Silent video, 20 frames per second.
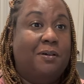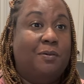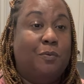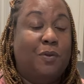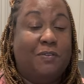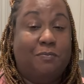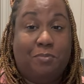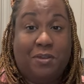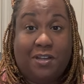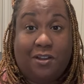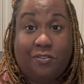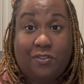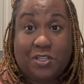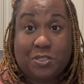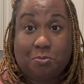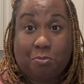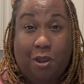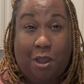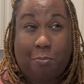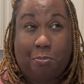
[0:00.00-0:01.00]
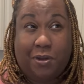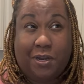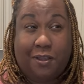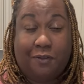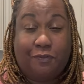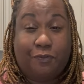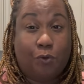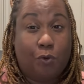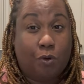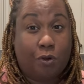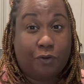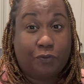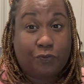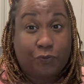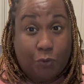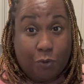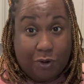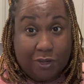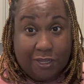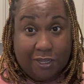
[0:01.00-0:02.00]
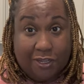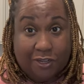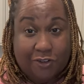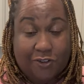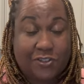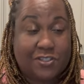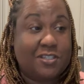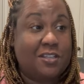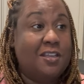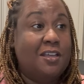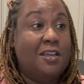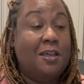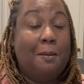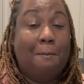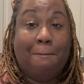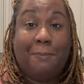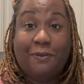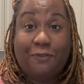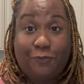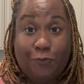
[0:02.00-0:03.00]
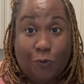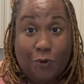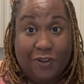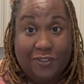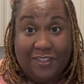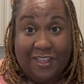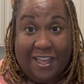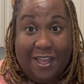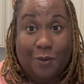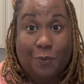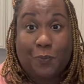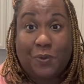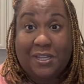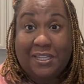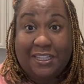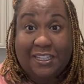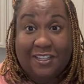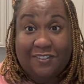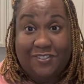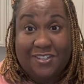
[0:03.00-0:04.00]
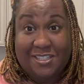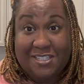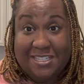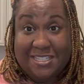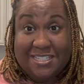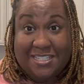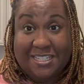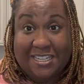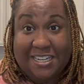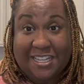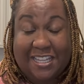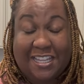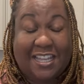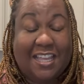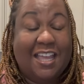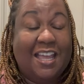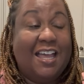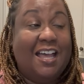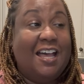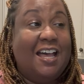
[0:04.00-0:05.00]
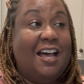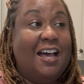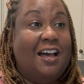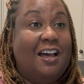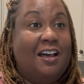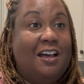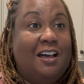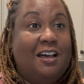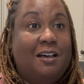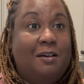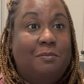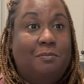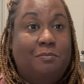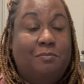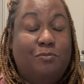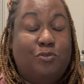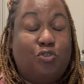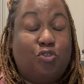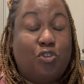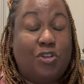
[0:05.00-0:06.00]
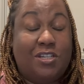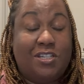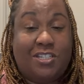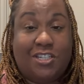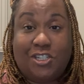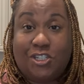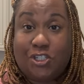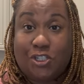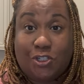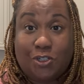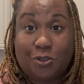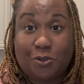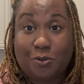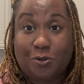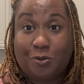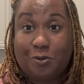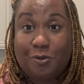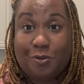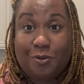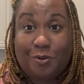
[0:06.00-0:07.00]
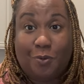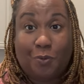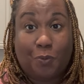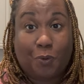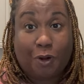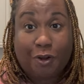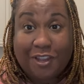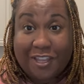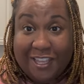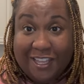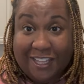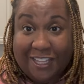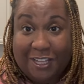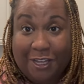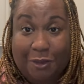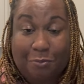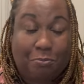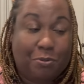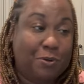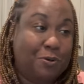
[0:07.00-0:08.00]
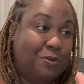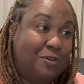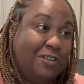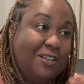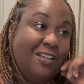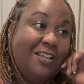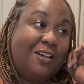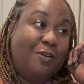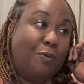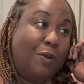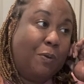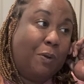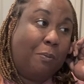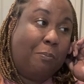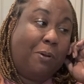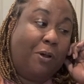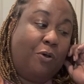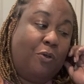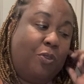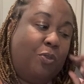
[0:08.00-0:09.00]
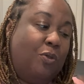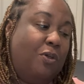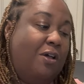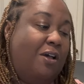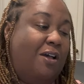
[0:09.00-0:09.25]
We've been on this property for 4 years. Before that, we lived in the city, traditional working couple. We were both